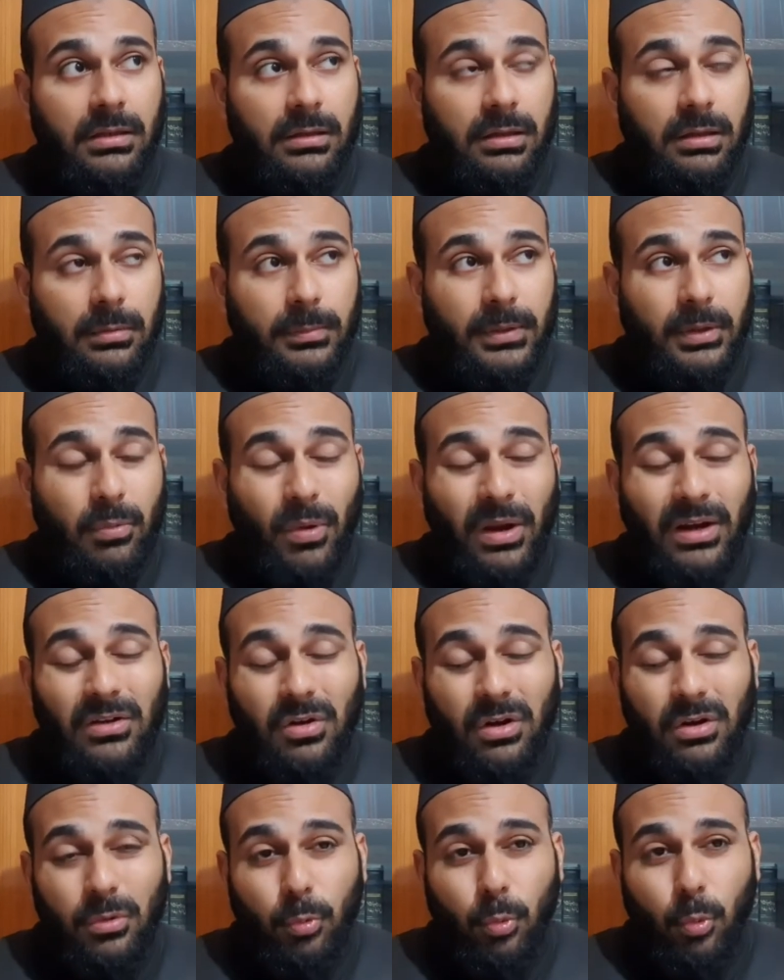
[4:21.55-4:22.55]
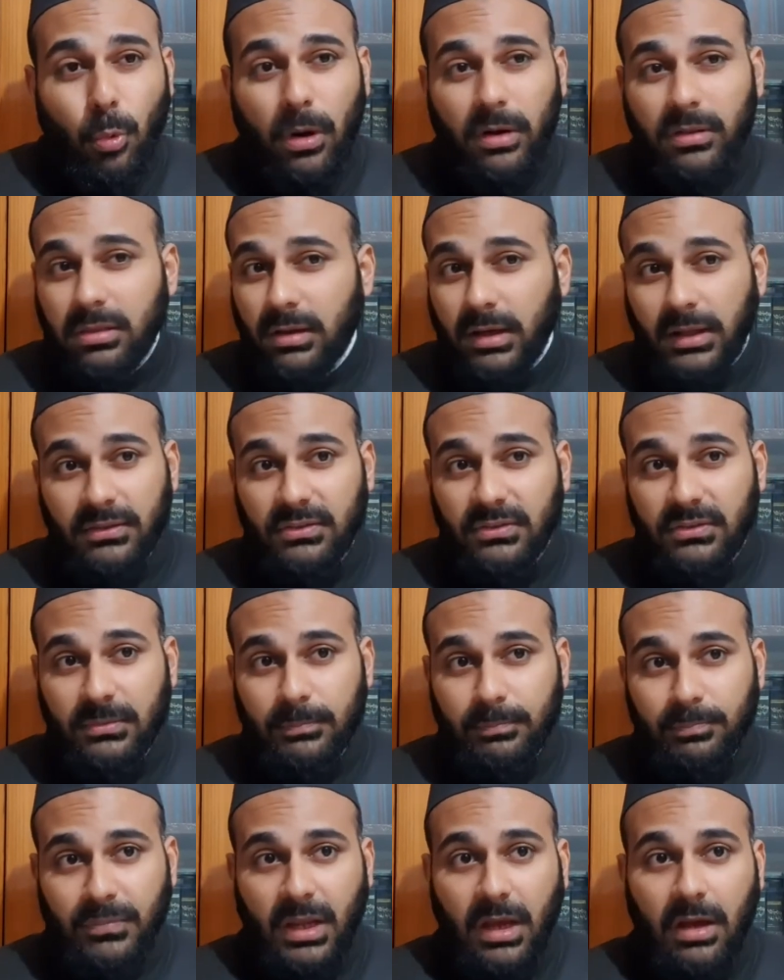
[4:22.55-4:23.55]
They'll be rendered
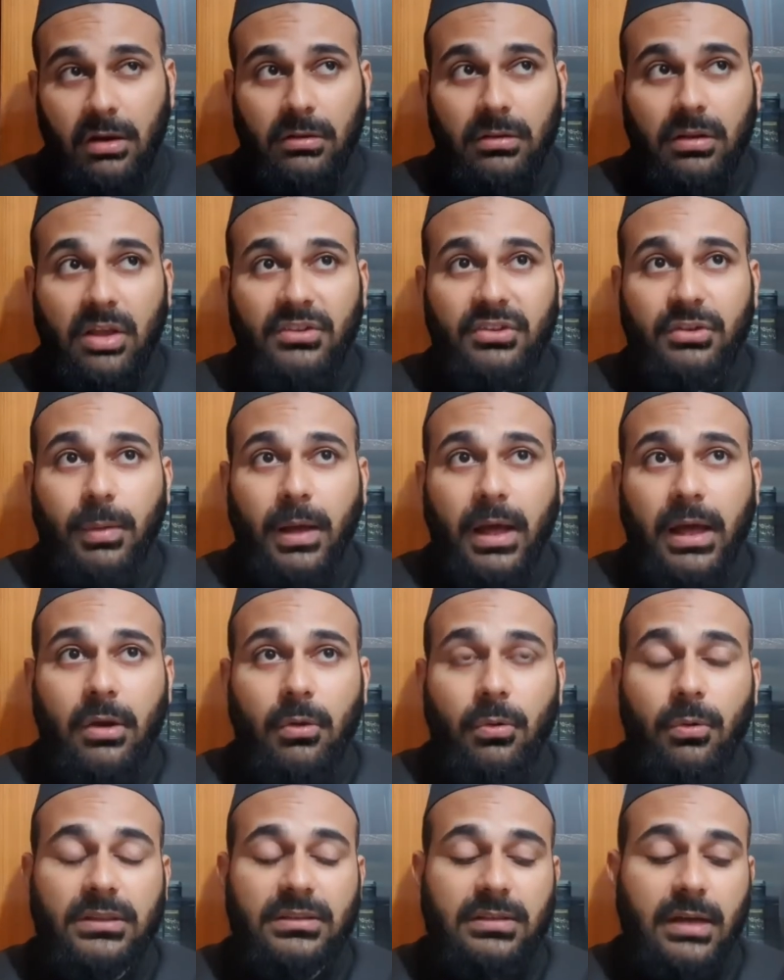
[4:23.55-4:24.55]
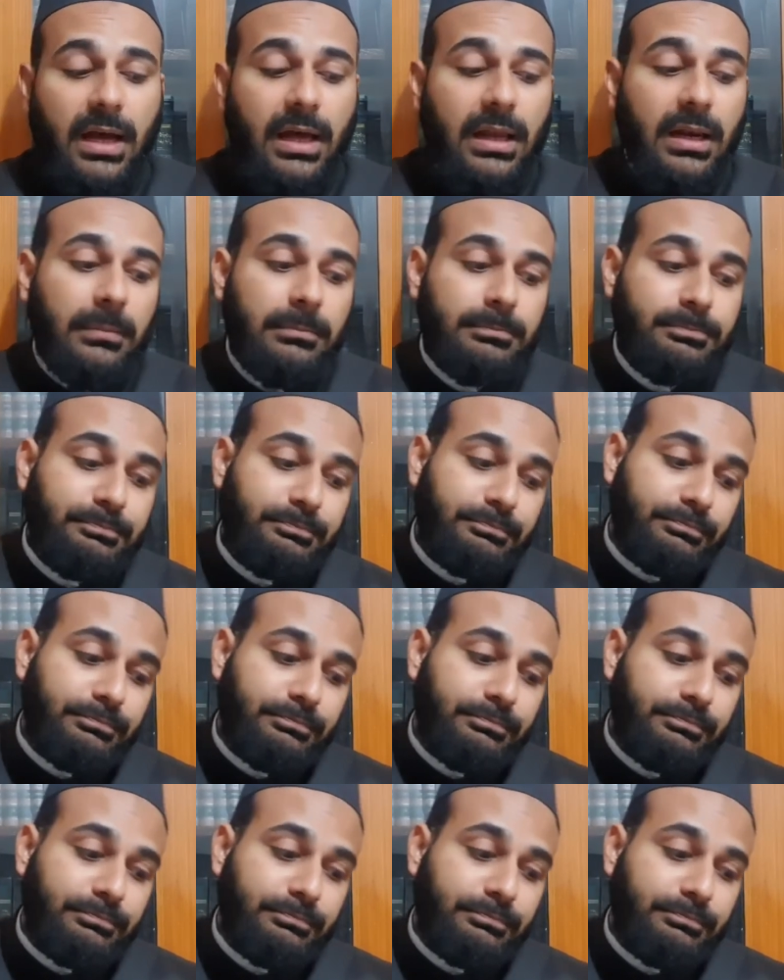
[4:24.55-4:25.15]
worthless. And Allah subhanahu wa ta'ala